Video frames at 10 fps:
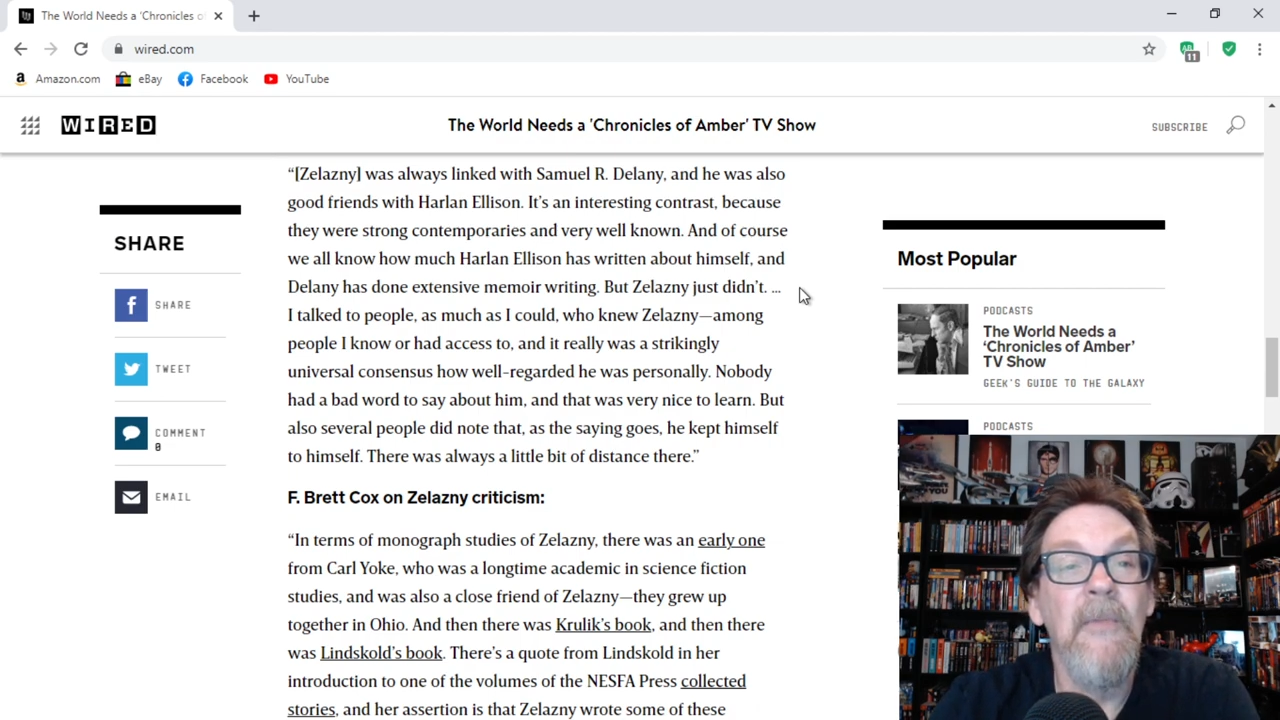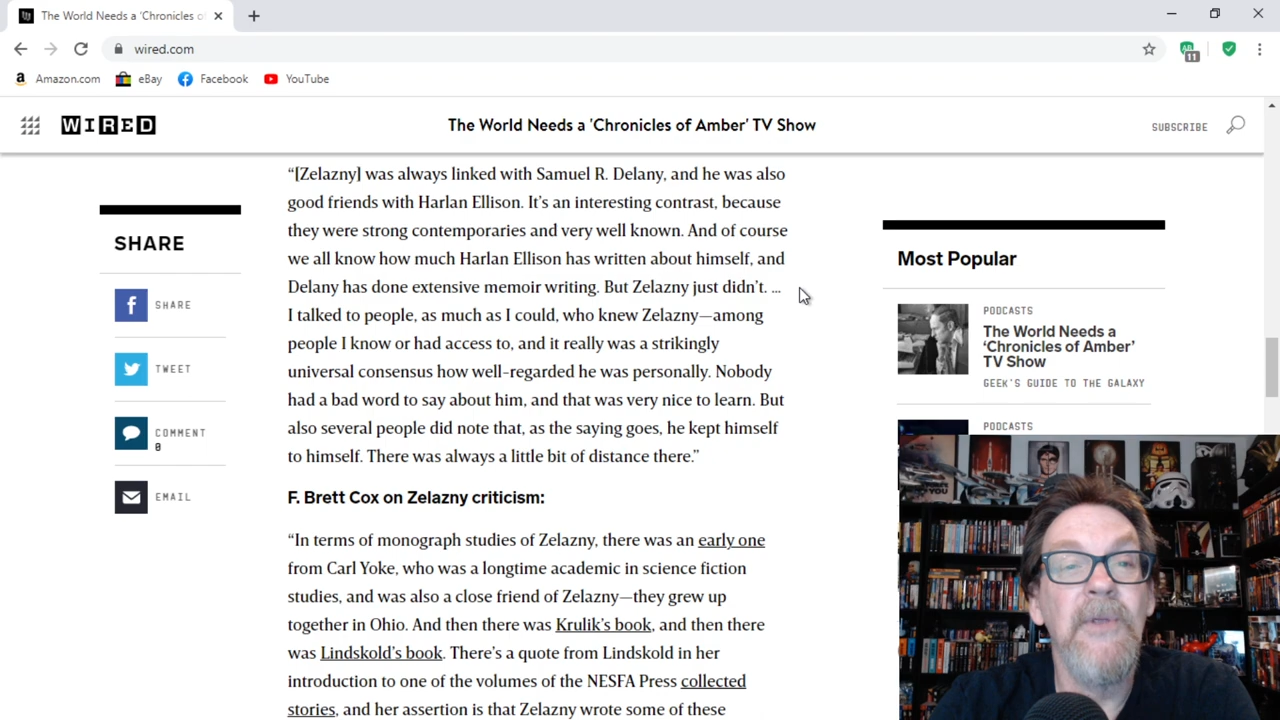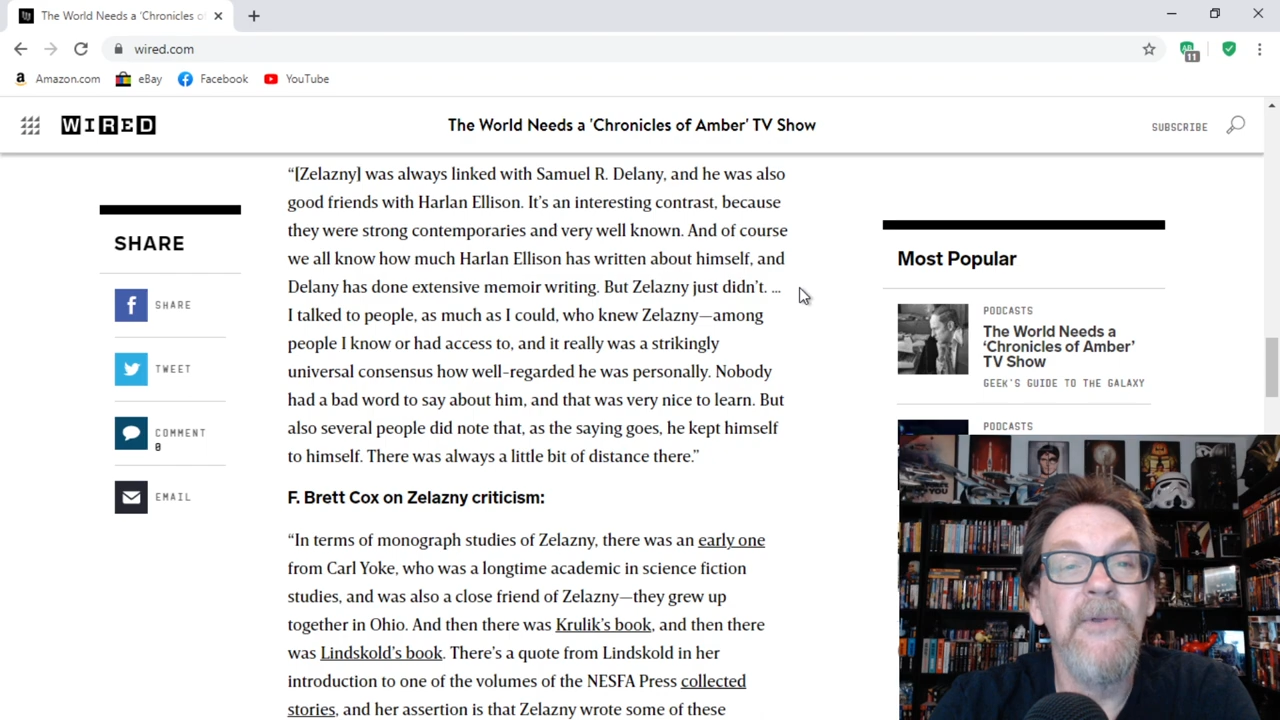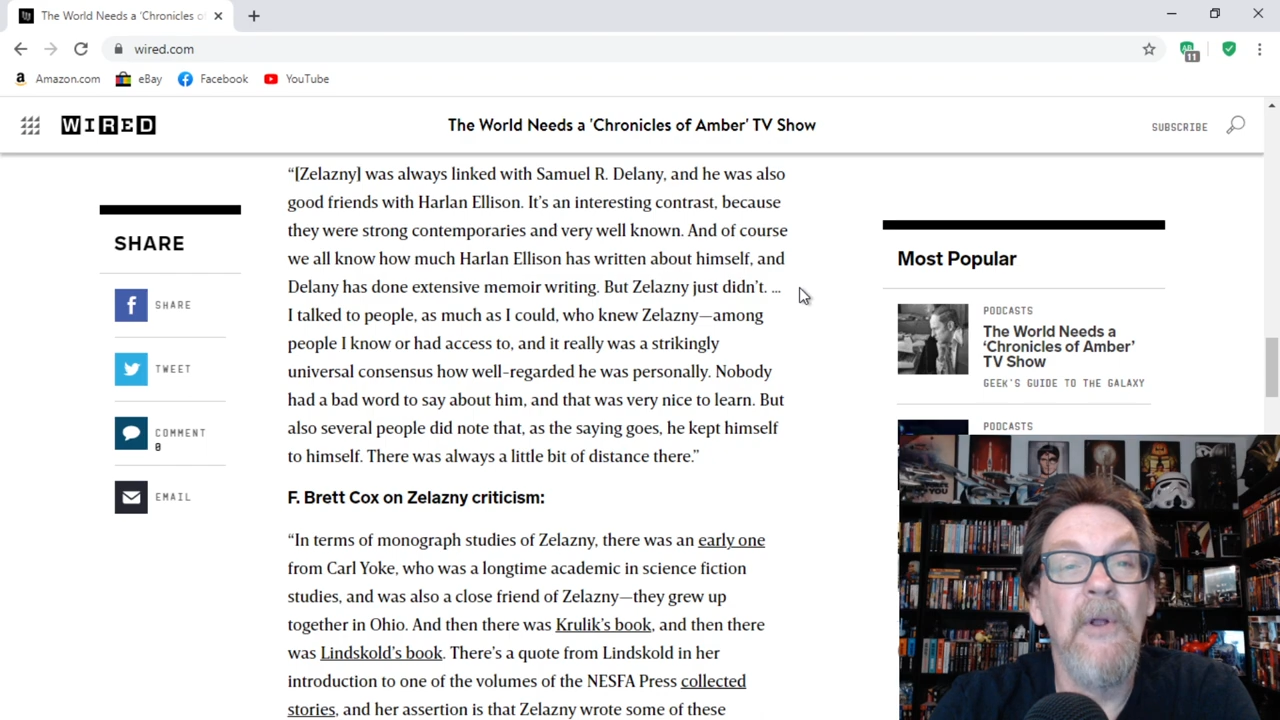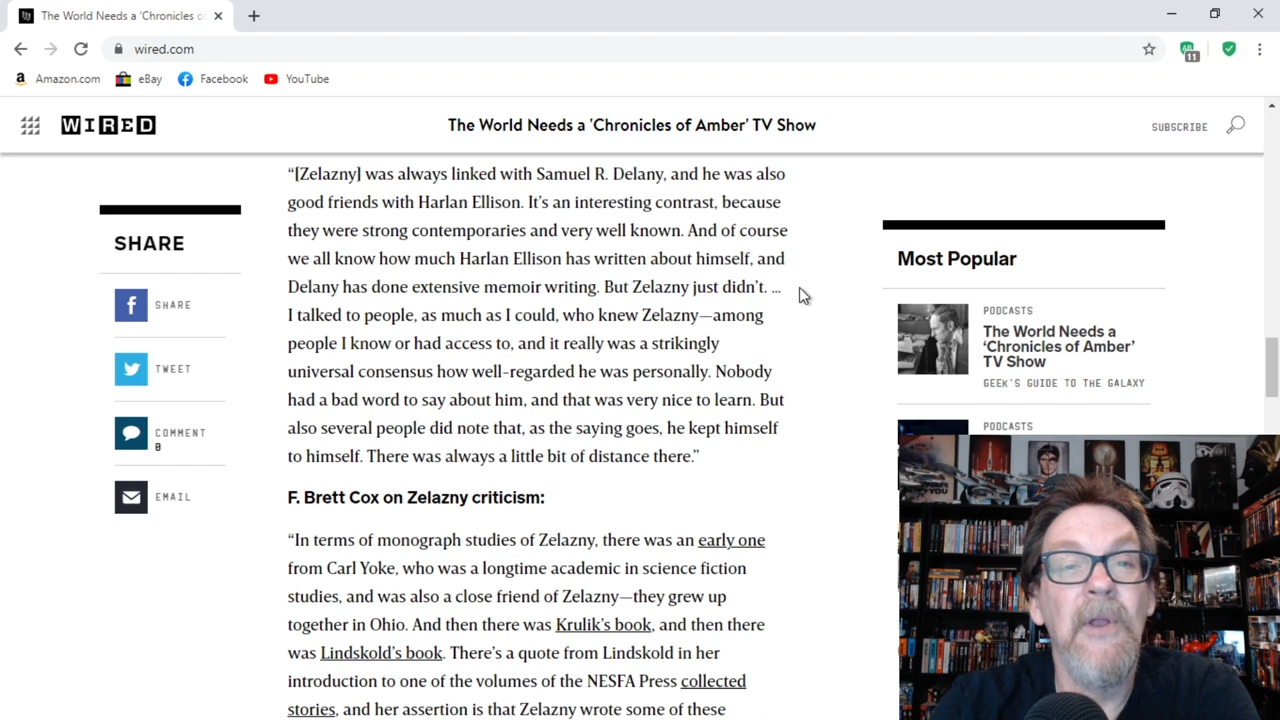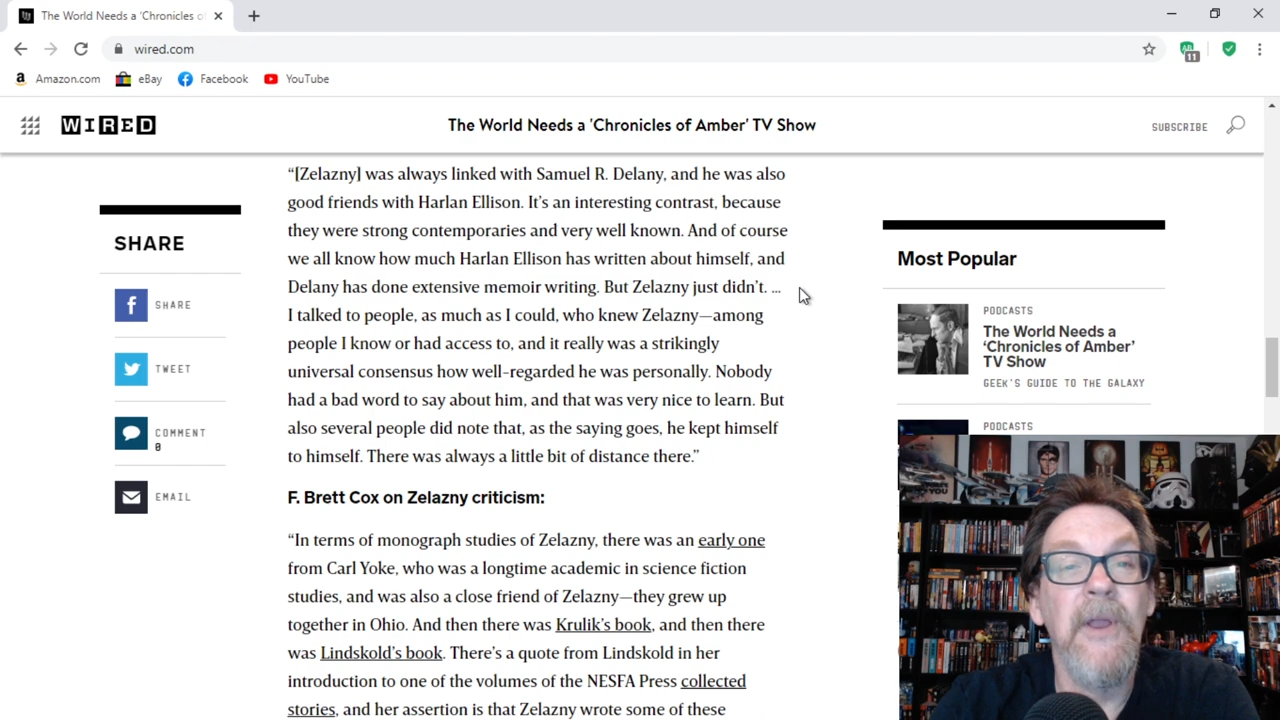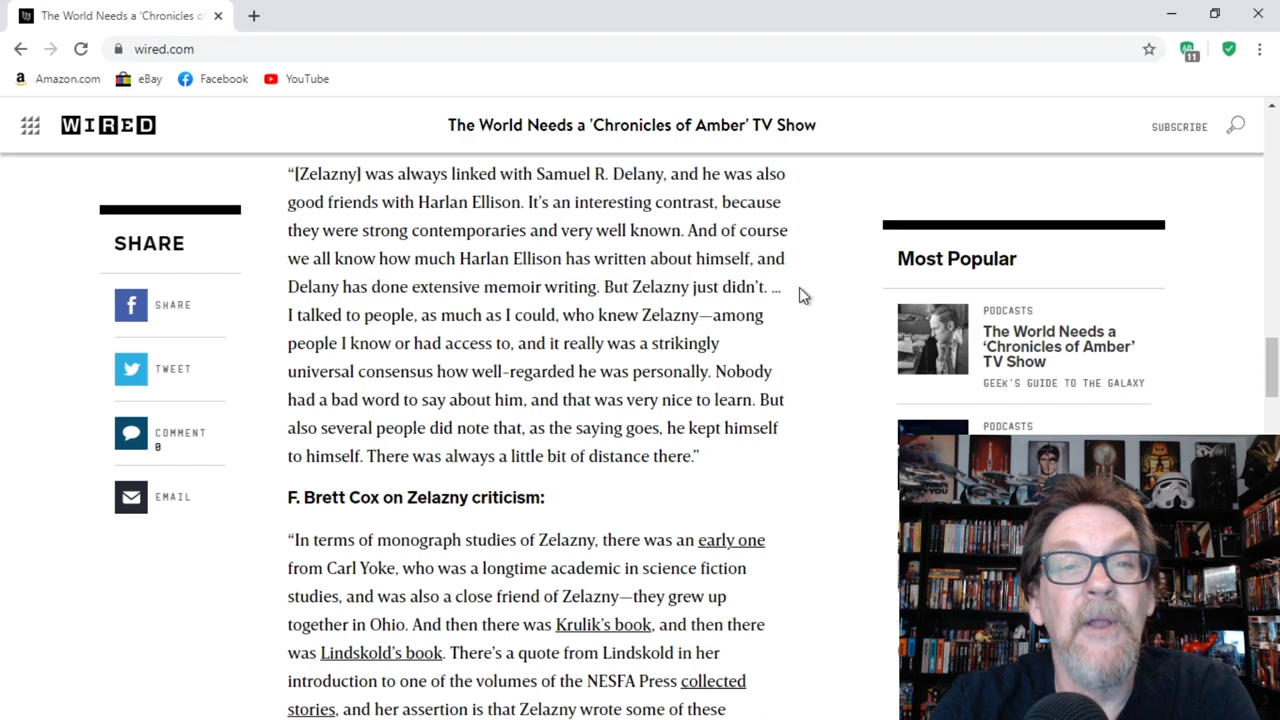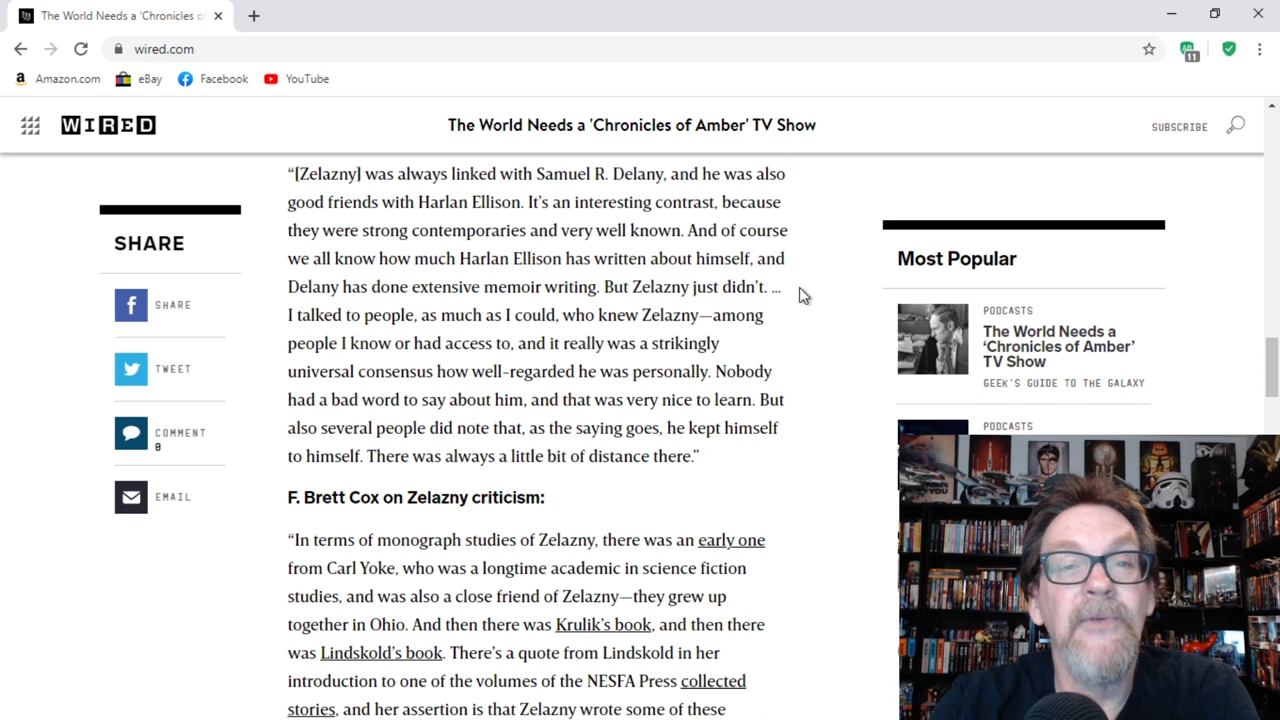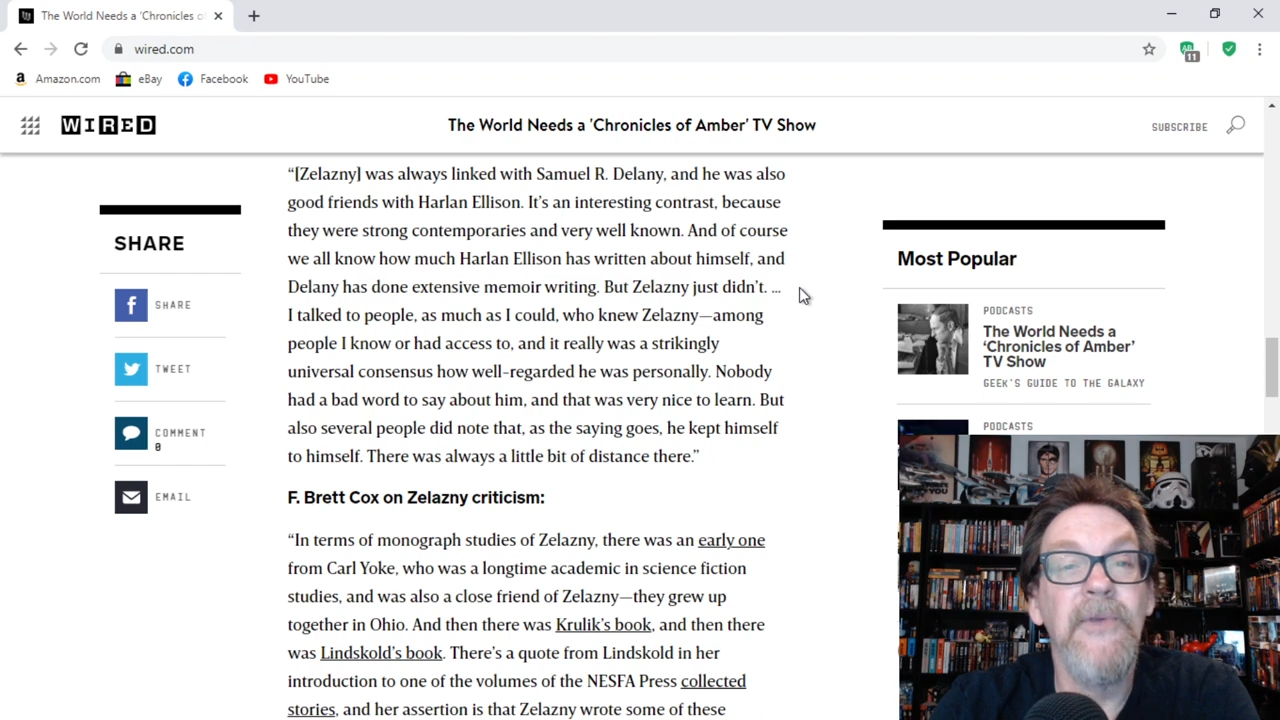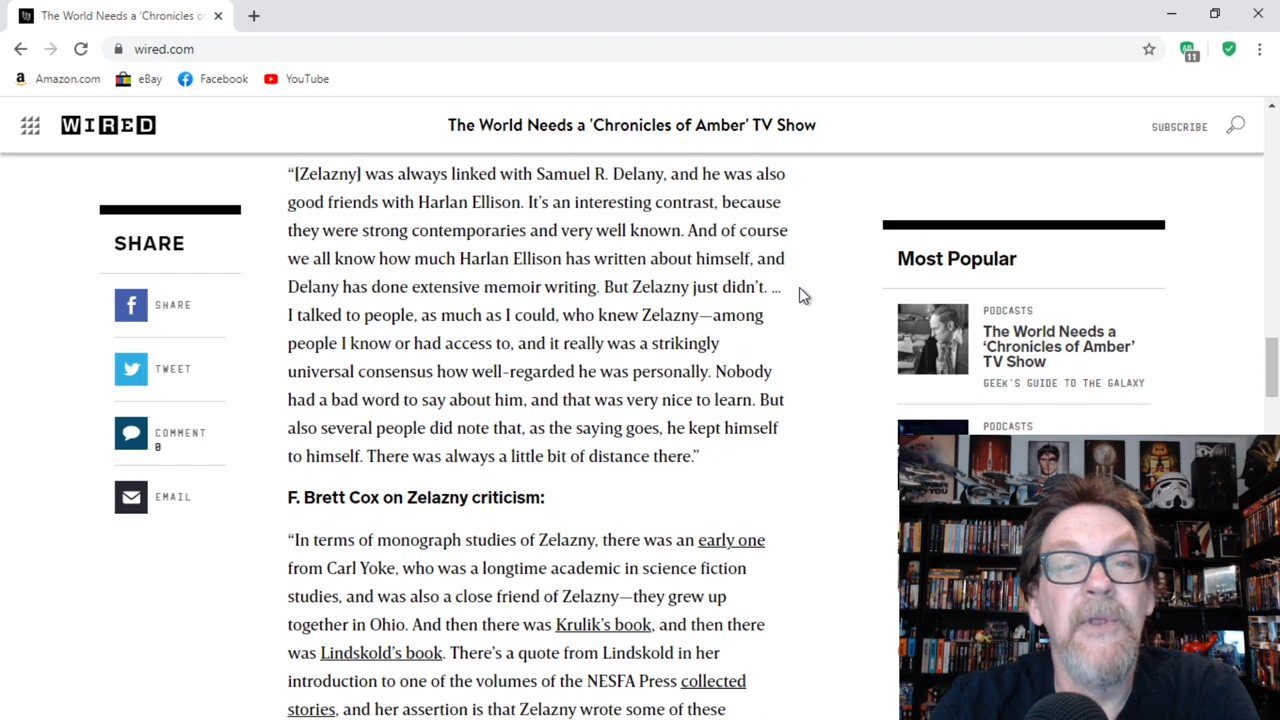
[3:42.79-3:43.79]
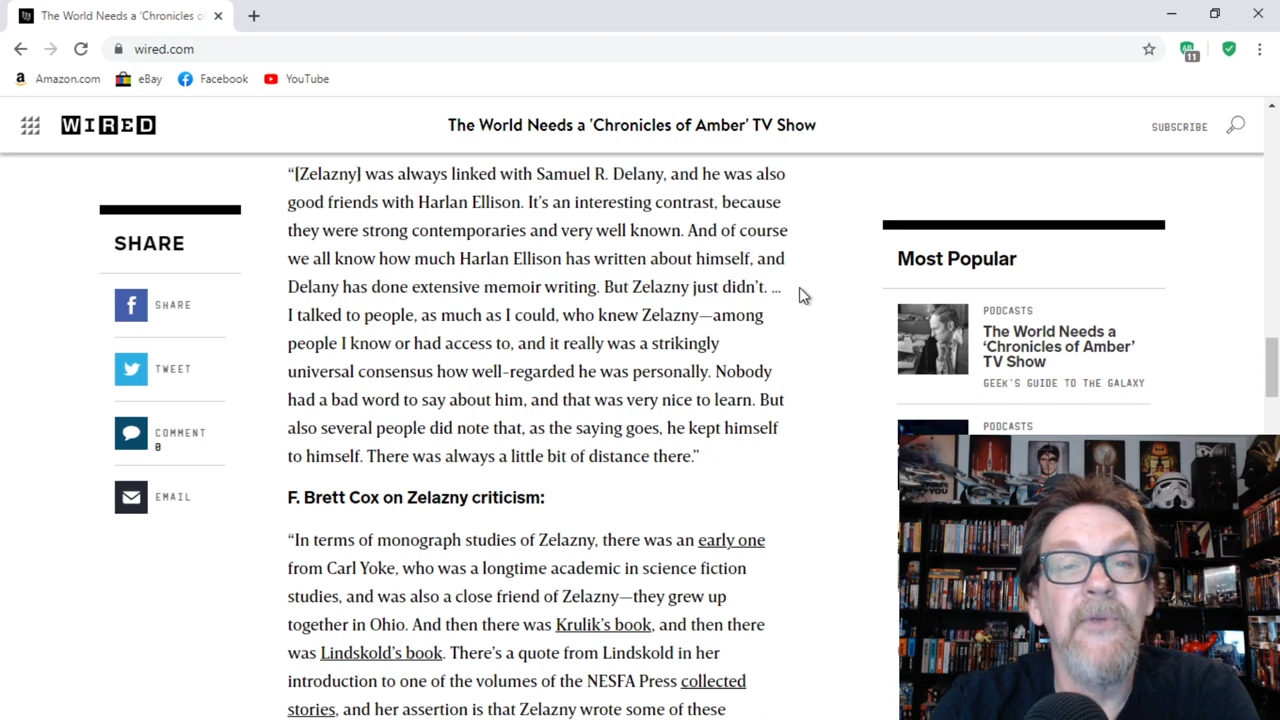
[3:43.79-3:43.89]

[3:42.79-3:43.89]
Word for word: much Harlan Ellison